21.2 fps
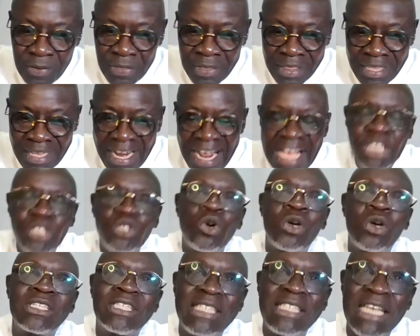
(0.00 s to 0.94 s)
that I
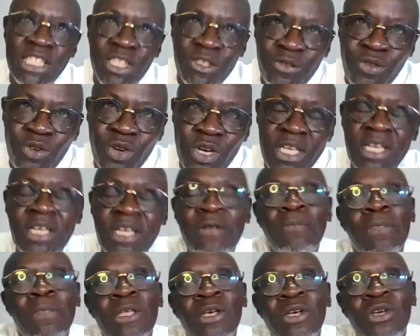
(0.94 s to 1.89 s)
successfully,
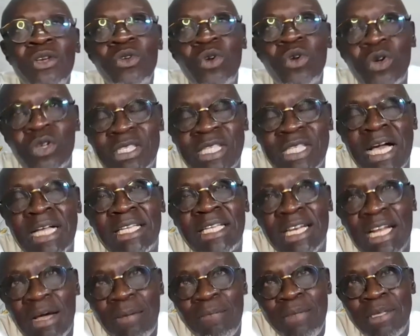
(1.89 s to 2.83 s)

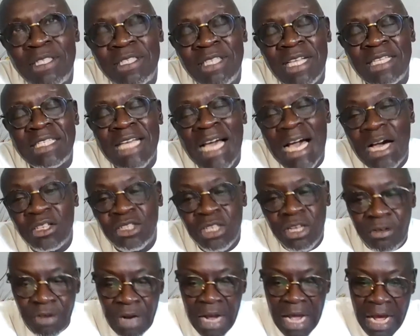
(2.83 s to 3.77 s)
started a business
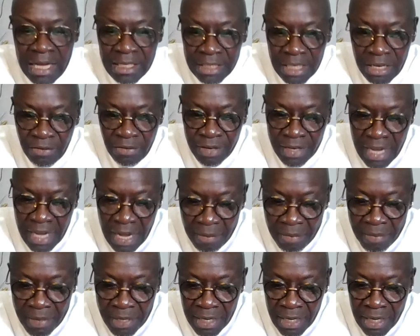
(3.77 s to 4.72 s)
outside of the
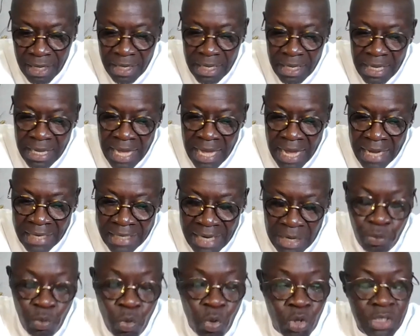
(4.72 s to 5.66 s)
Gambia, and
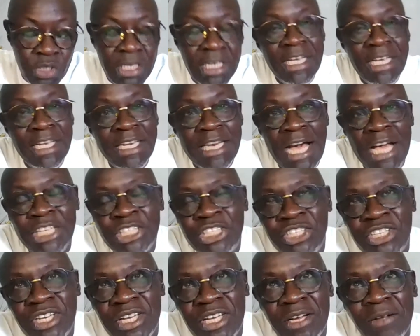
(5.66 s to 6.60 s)
that was in
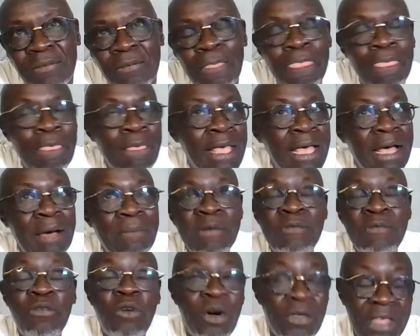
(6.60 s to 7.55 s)
Nigeria.
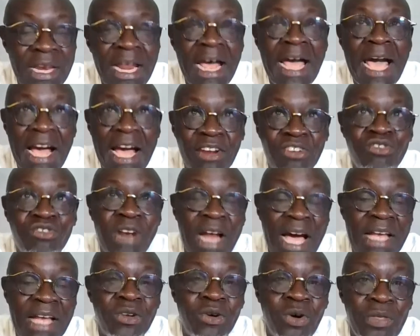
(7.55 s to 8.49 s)
Before then, I had
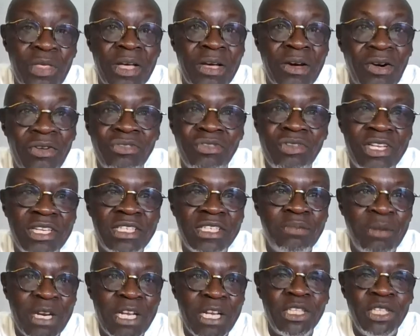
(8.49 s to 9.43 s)
tried other countries,
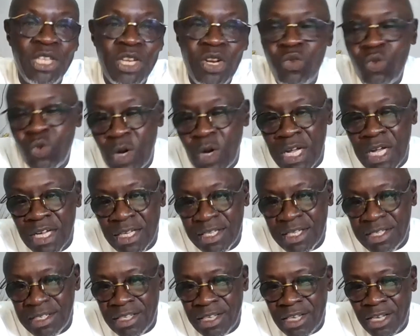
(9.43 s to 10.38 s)
but it didn't
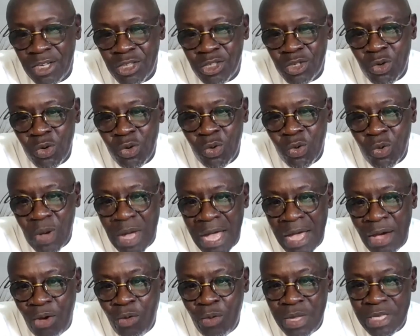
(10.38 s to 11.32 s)
work. So I
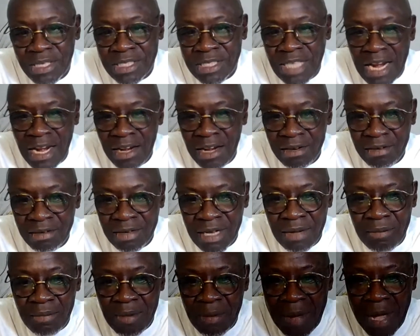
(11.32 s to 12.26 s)
always tell
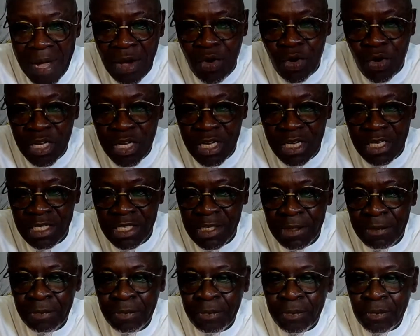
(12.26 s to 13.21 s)
my audience
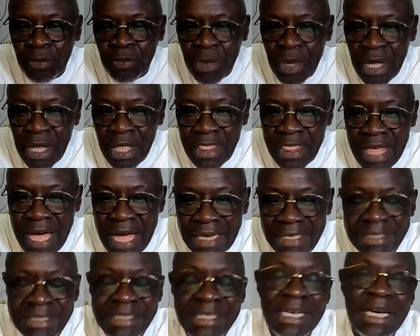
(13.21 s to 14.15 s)

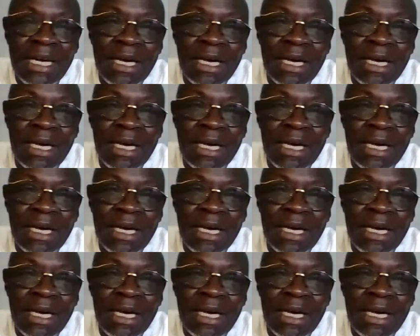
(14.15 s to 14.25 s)
that,